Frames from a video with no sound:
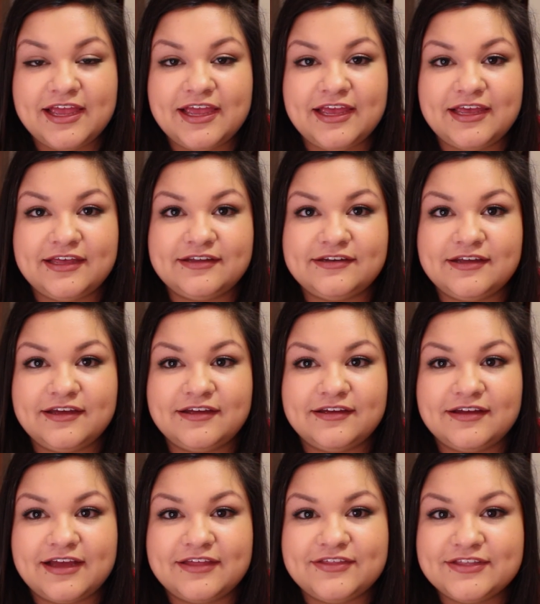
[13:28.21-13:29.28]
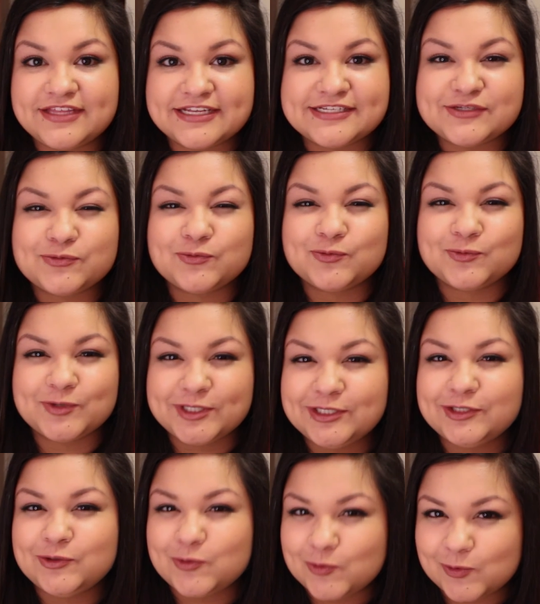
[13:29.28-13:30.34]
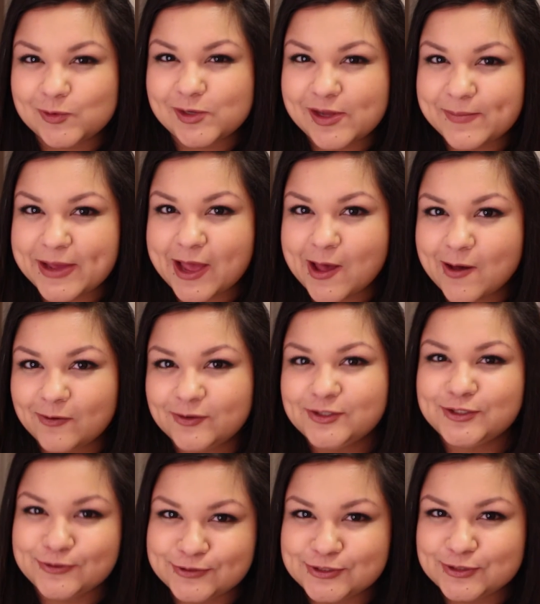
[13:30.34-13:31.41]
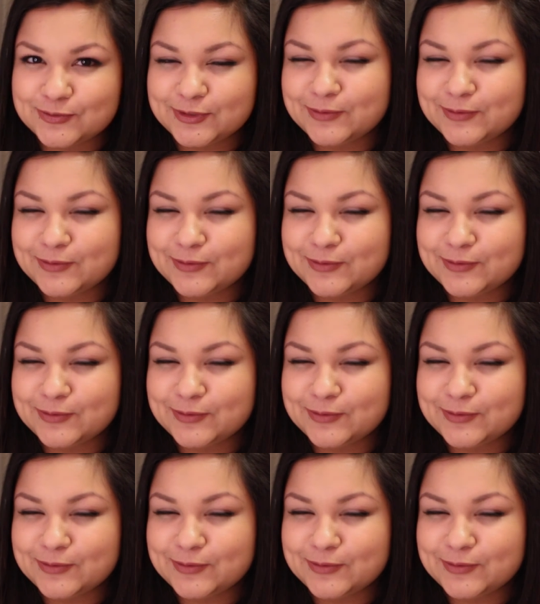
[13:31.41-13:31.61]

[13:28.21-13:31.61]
And I think that's really cool about YouTube